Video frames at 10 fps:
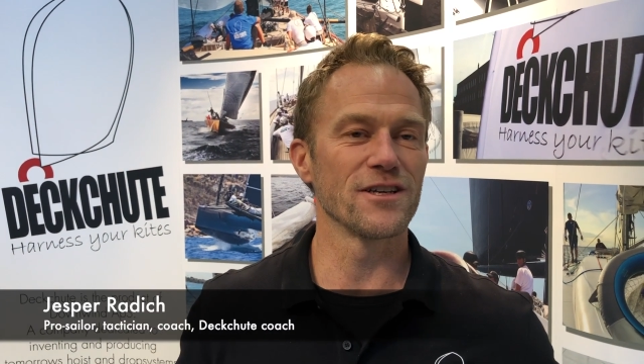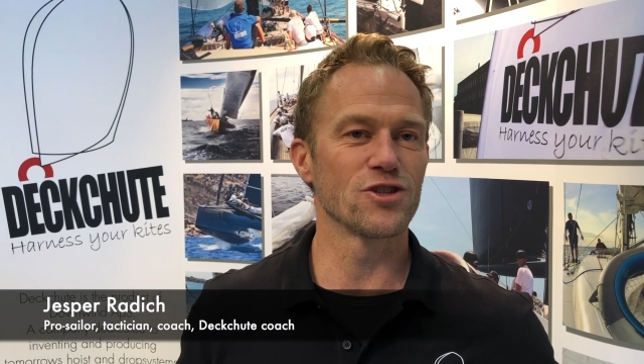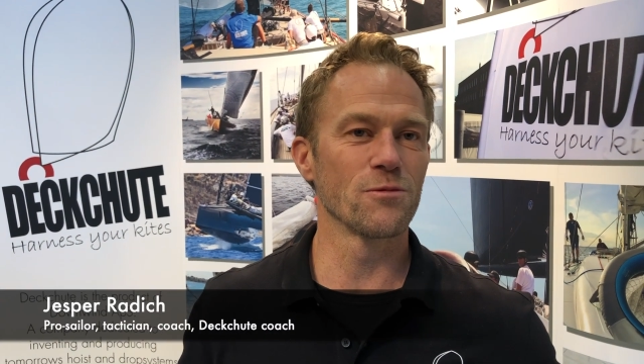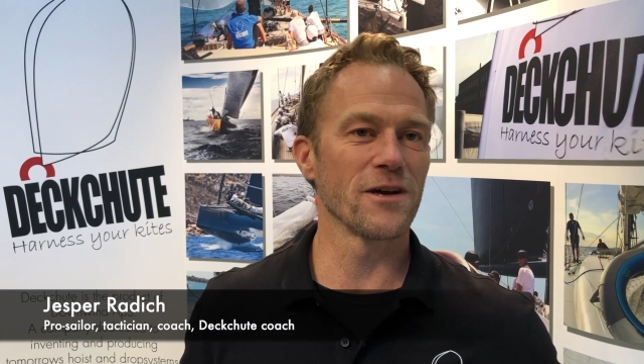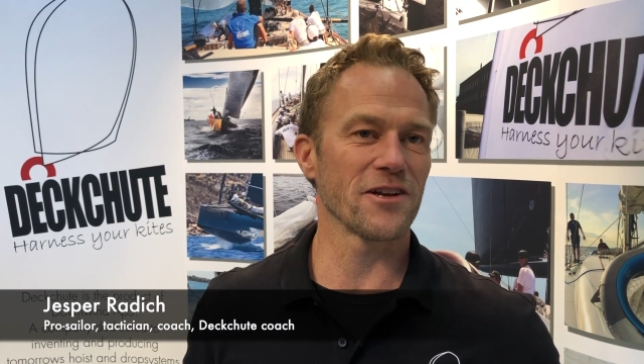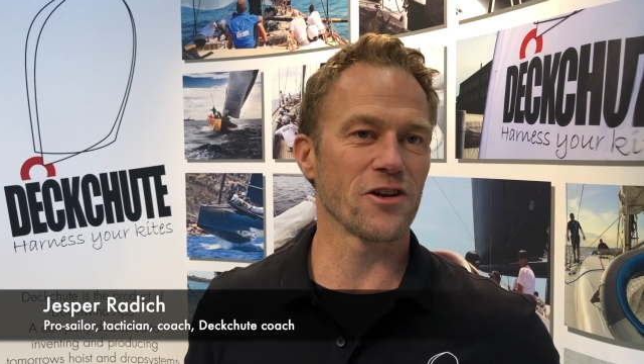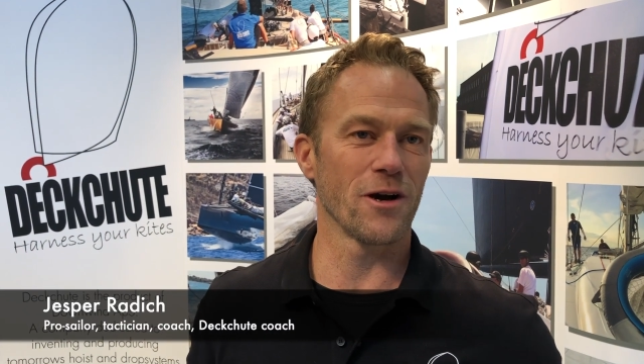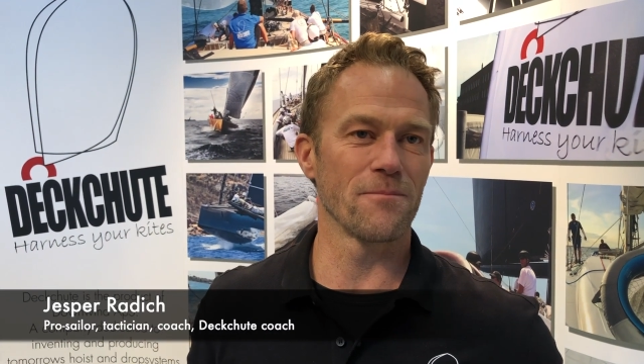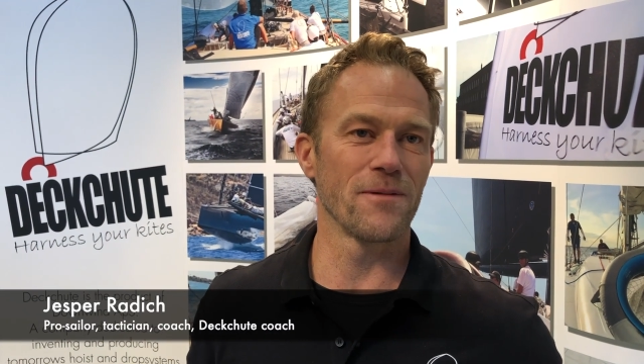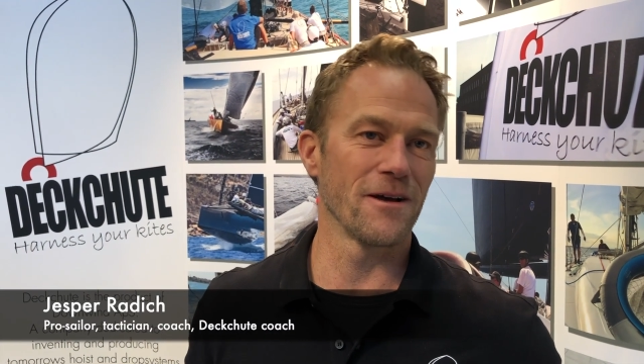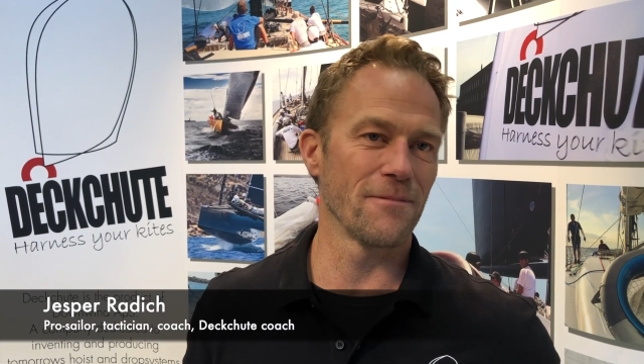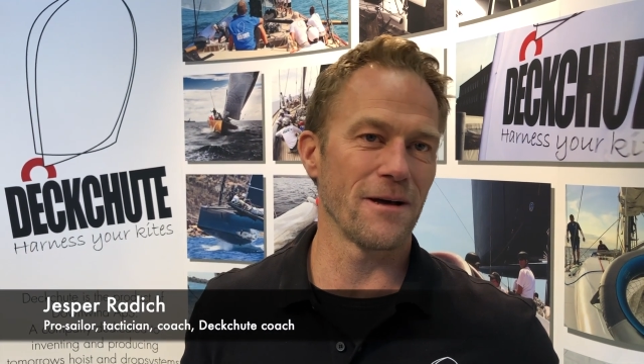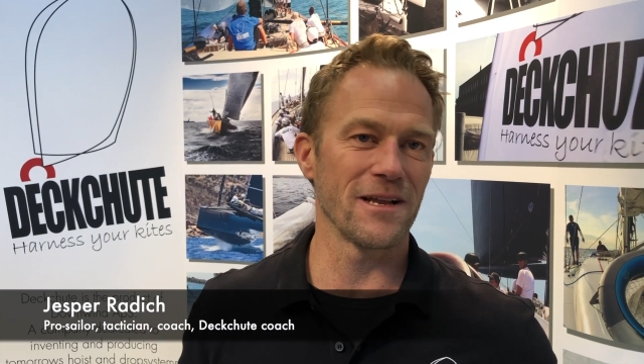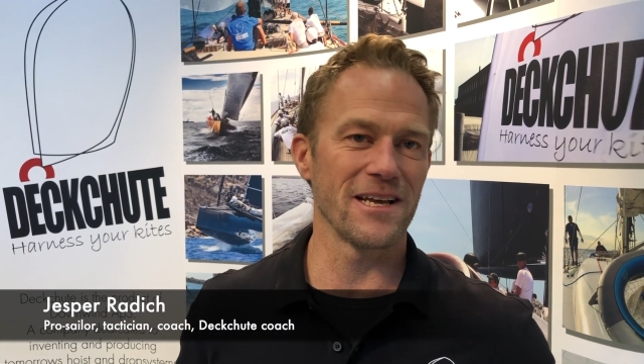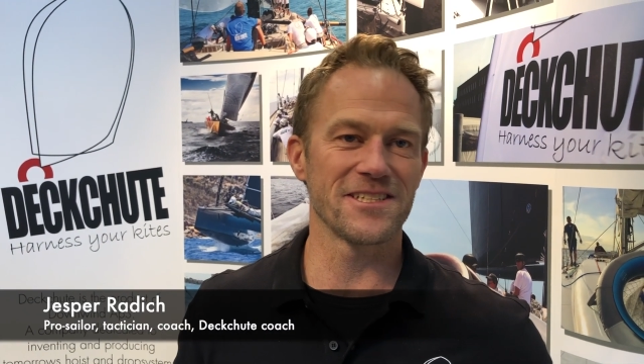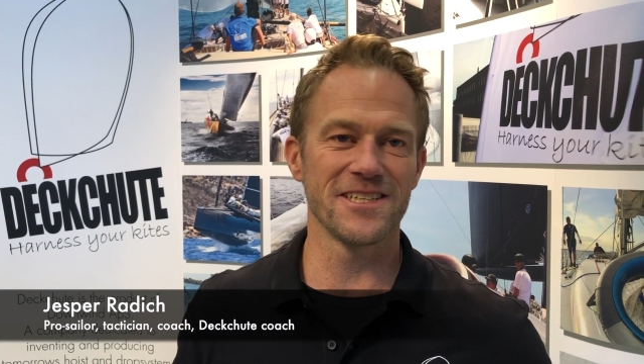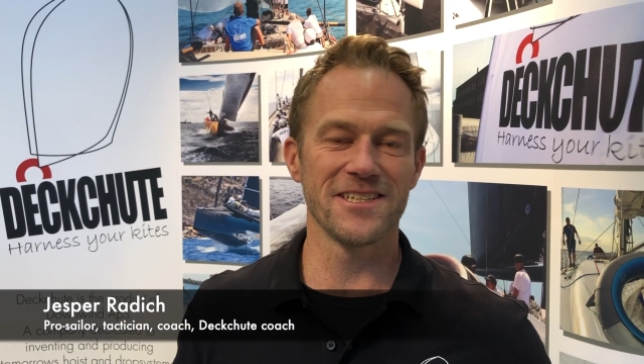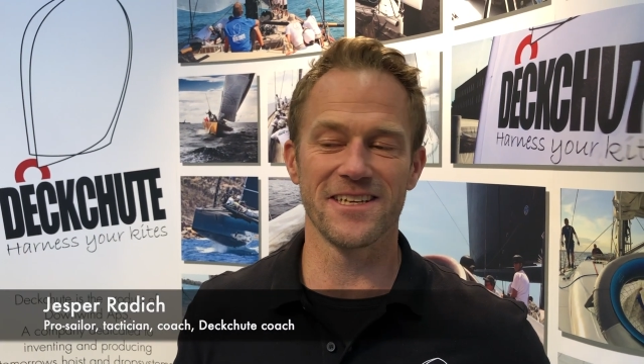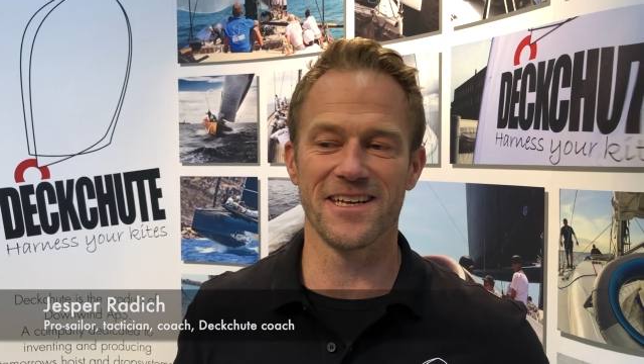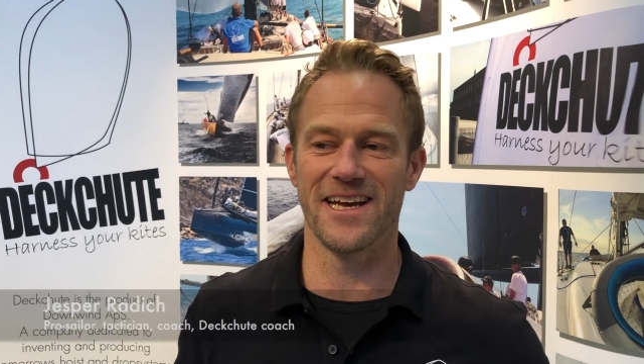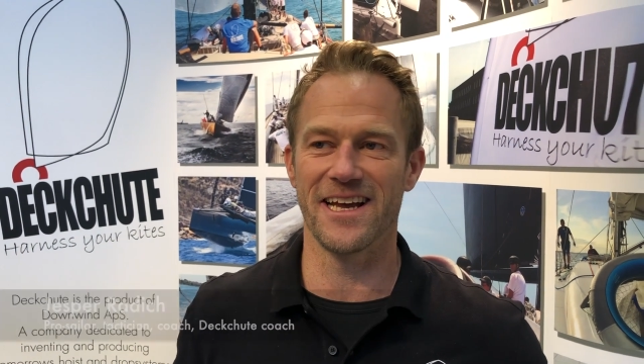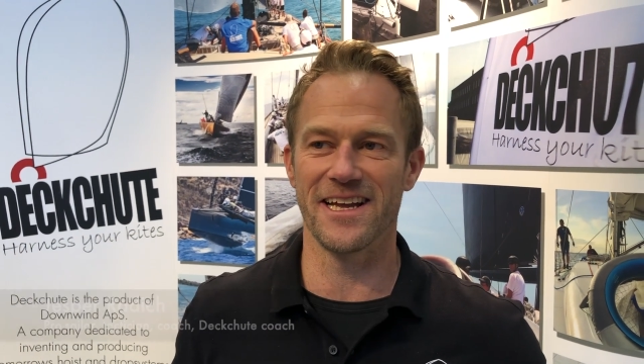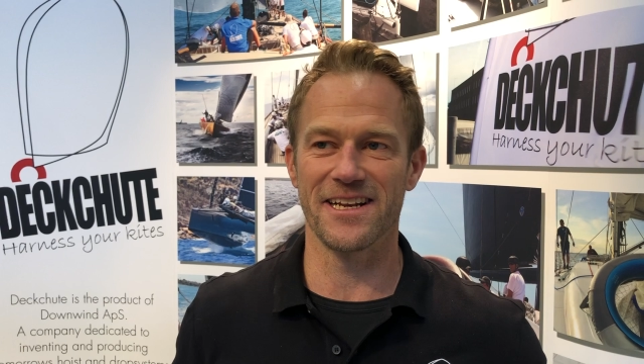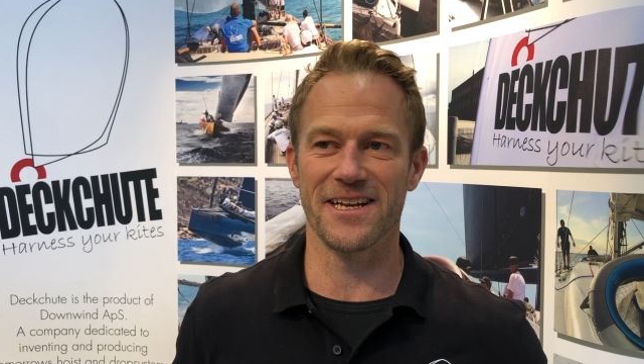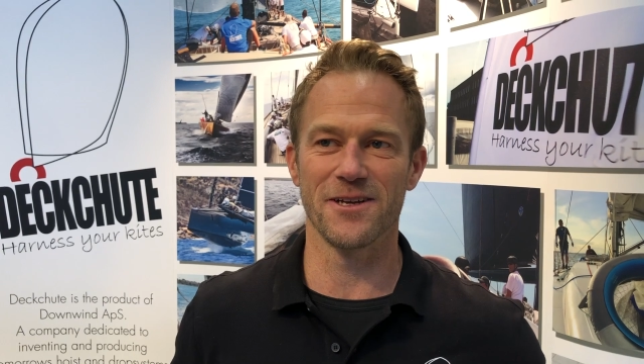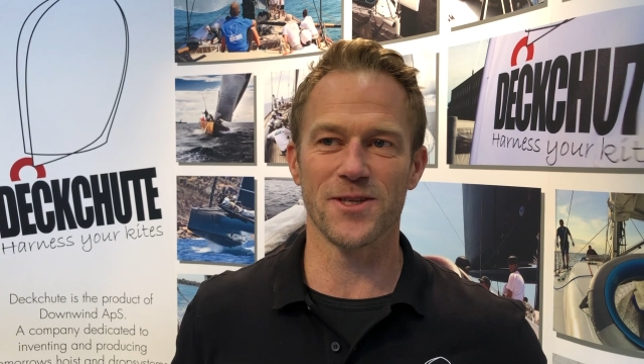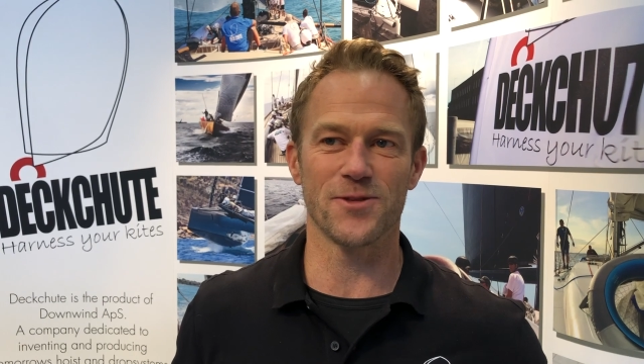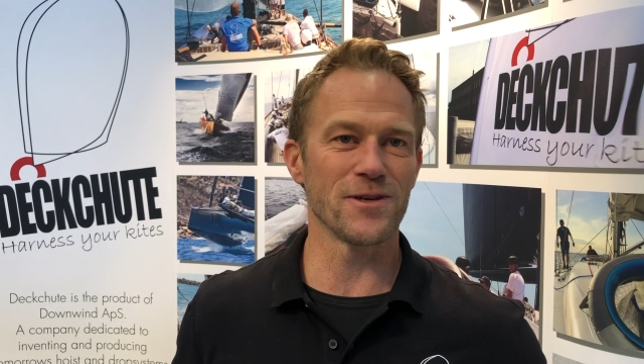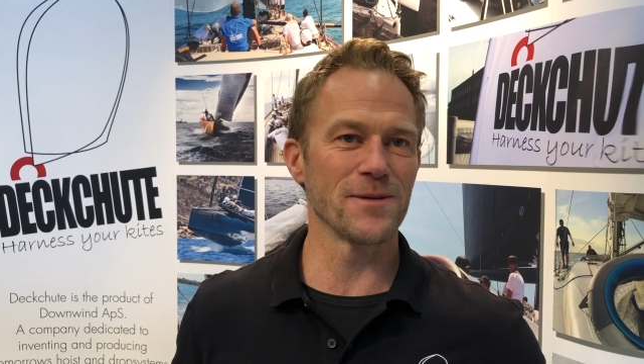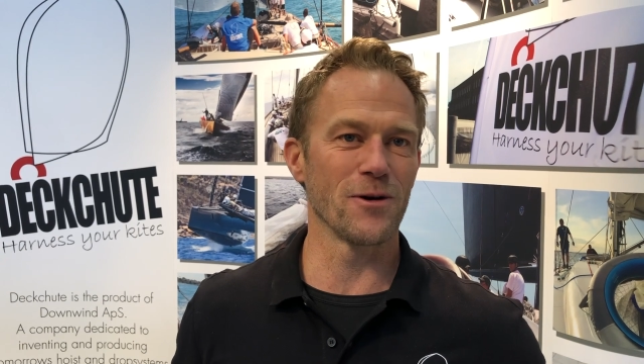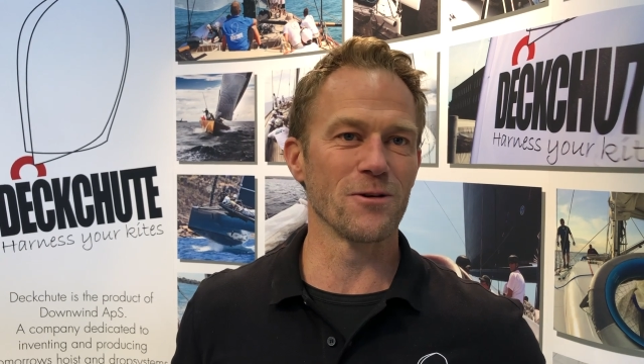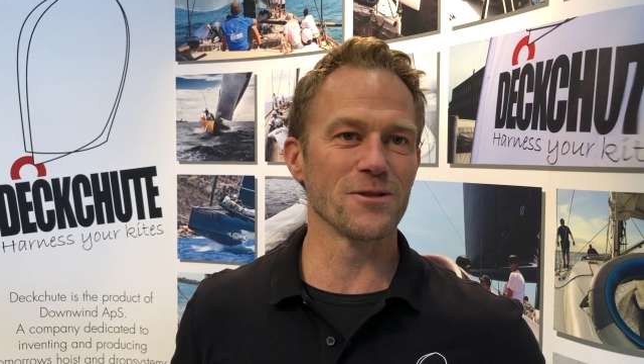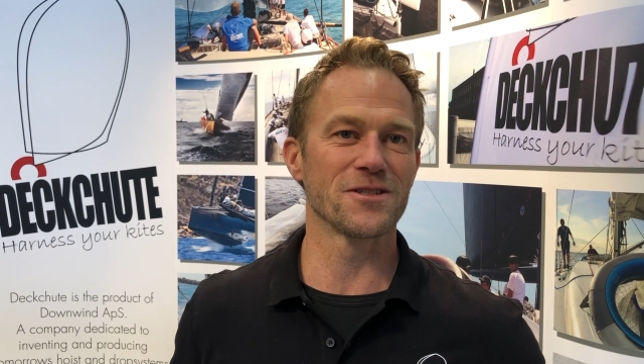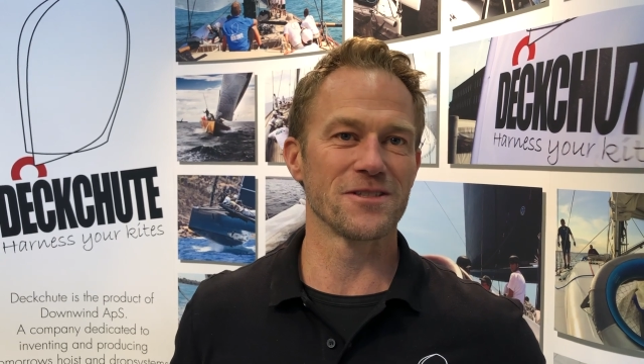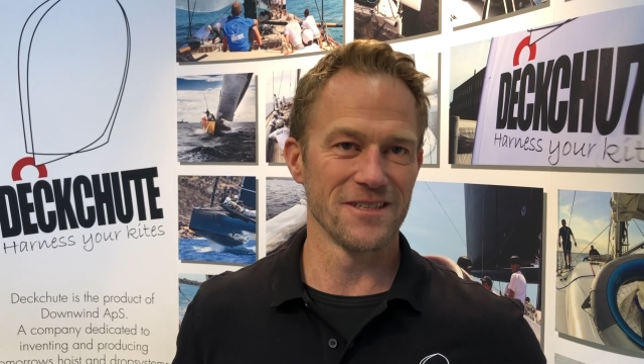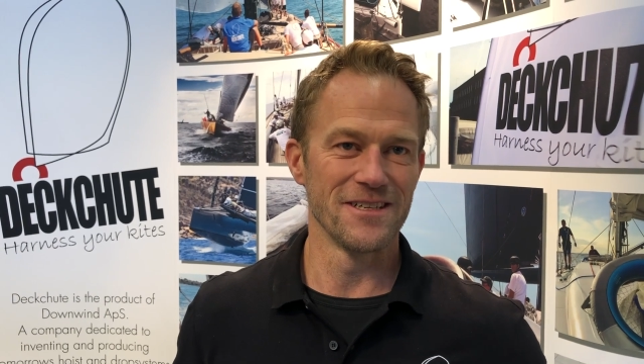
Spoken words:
Super Yacht Cup Palma last year, and 3 boats